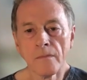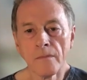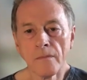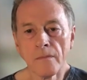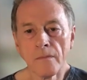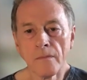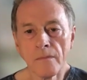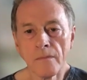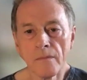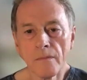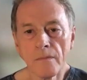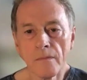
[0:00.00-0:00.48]

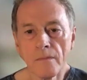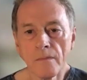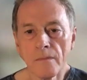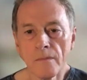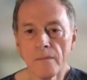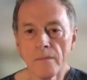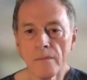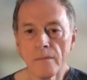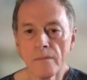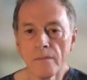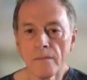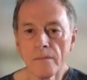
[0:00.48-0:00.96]

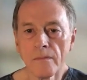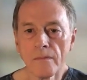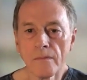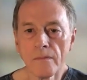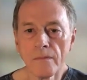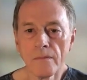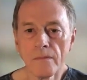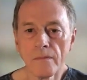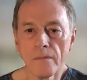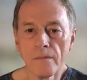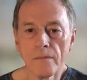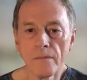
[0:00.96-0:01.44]

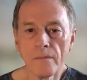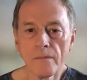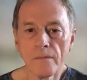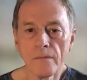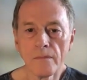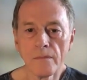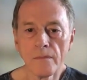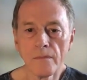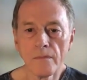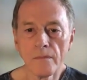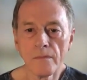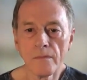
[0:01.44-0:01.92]

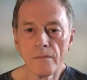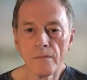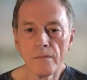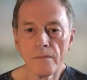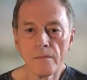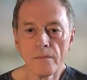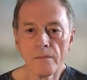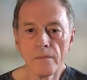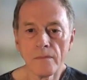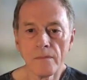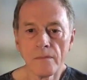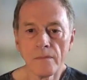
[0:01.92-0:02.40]

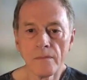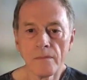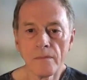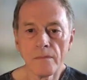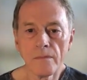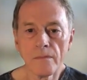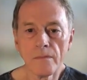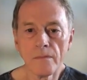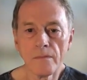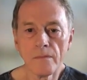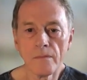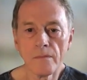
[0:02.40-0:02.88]

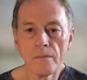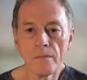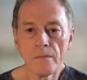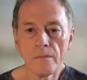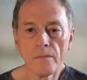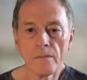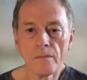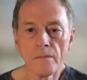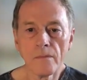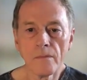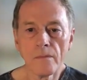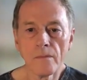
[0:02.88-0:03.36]

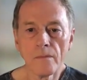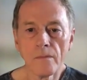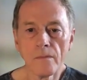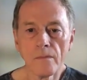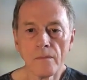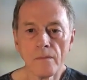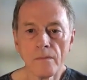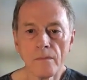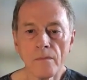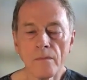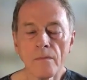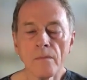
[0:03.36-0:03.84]

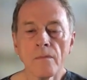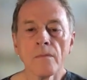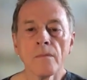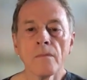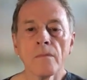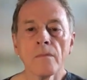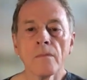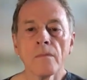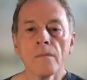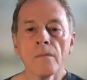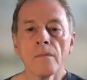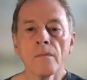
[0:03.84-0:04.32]

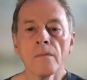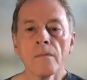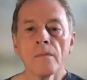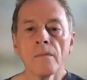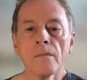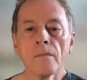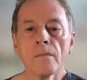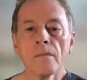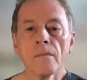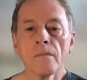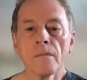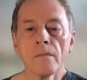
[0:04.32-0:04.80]

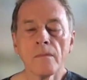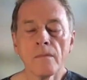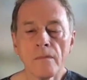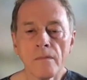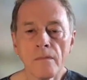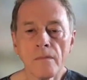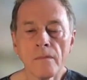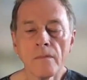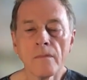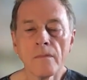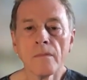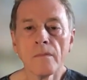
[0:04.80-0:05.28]

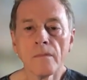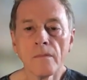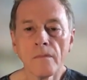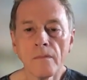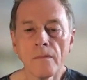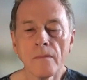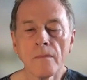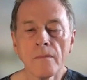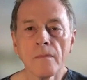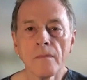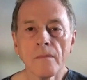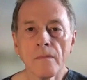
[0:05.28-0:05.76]

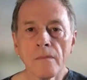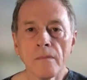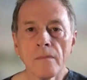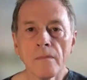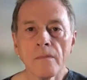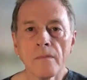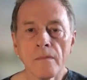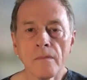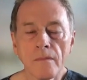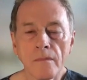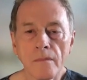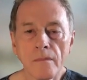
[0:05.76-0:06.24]

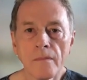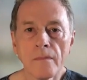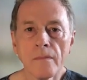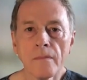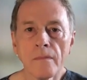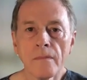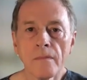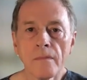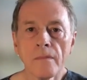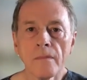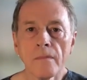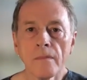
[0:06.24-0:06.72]

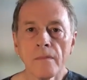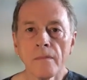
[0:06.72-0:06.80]
No words are spoken by the person on screen.